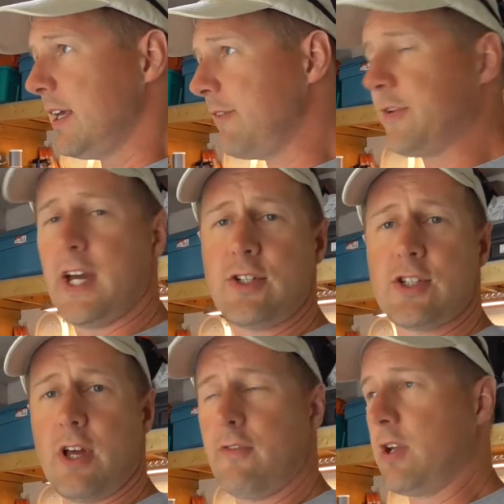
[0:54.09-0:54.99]
if you got
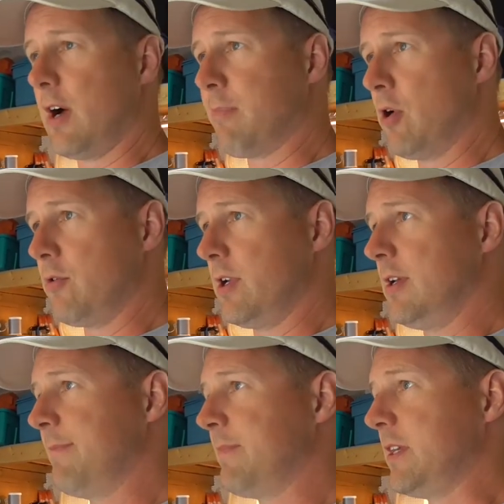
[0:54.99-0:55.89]
yourself a boat,
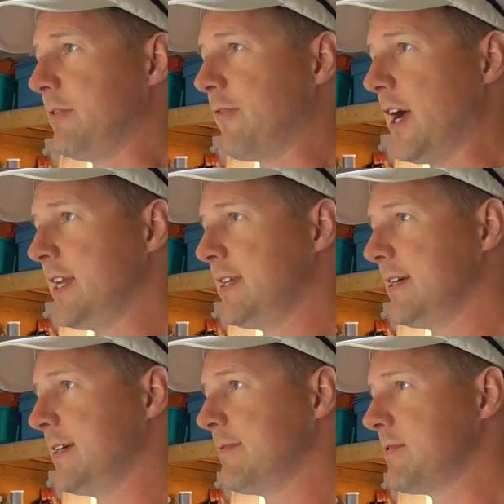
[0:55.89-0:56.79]
you find
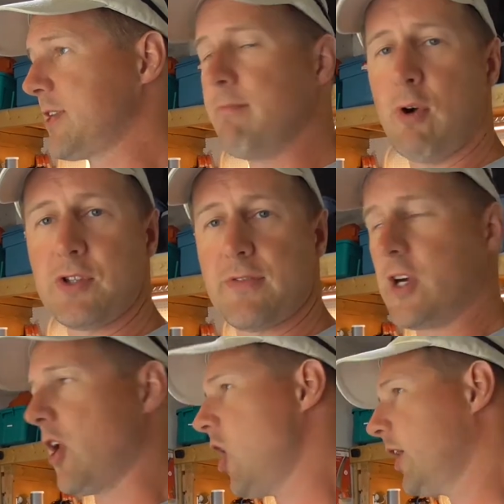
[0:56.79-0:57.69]
some boats have
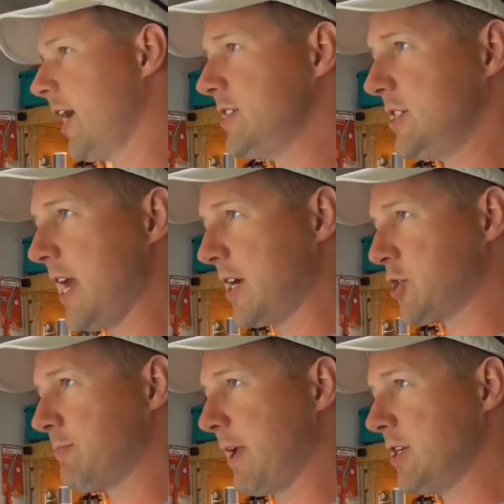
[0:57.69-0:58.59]
got all kinds of
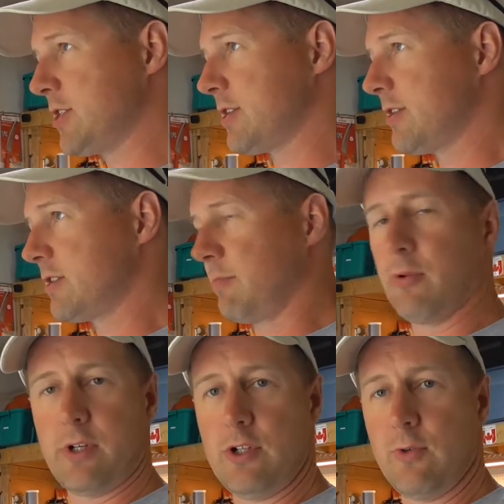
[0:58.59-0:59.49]
dash space to
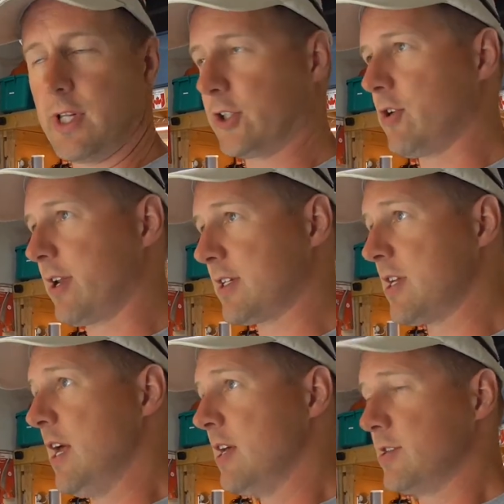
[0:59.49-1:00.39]
put new
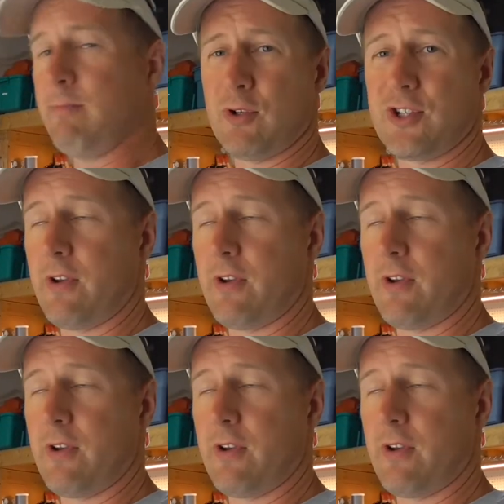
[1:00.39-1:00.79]
electronics. Some boats